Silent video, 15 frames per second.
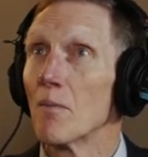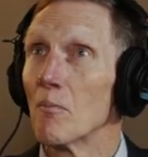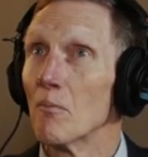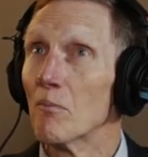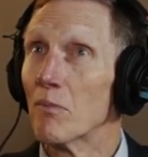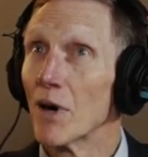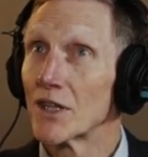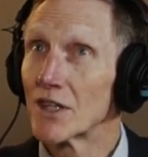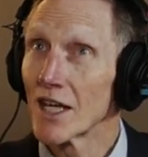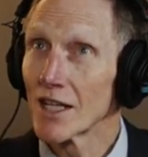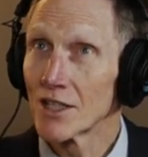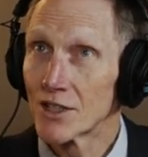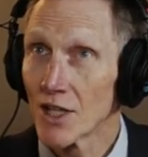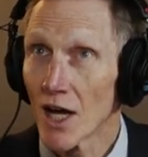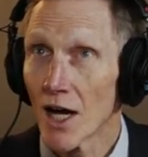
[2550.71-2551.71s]
But they
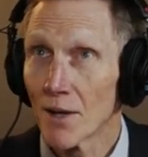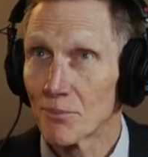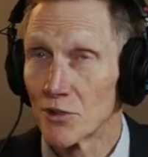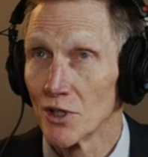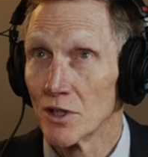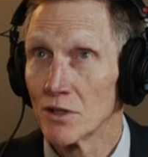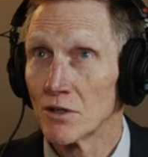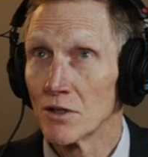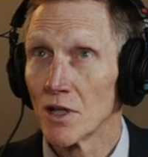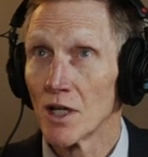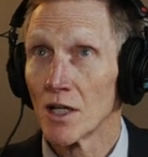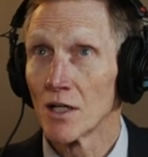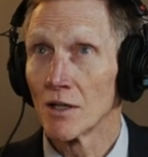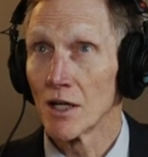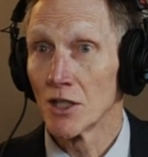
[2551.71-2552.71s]
adopted,
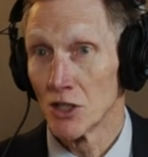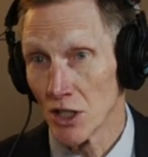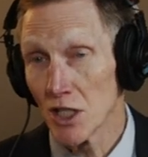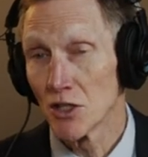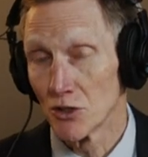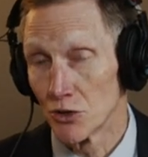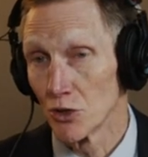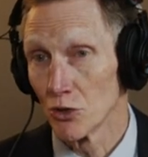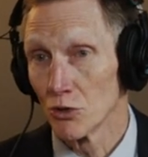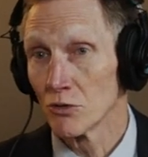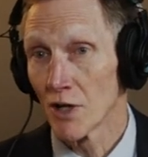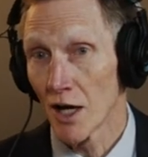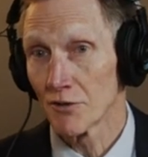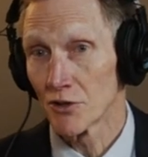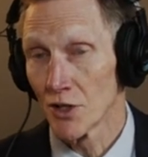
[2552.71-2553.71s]
uh, and needed to,
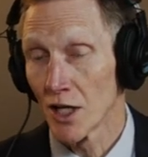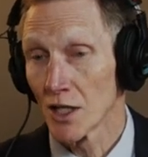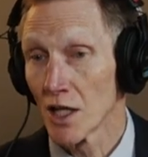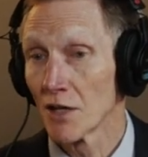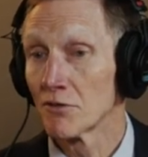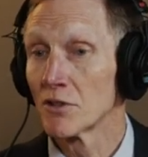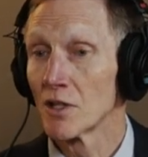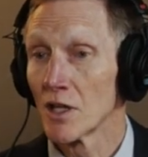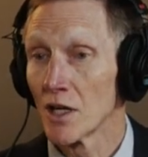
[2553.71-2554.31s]
after nine eleven,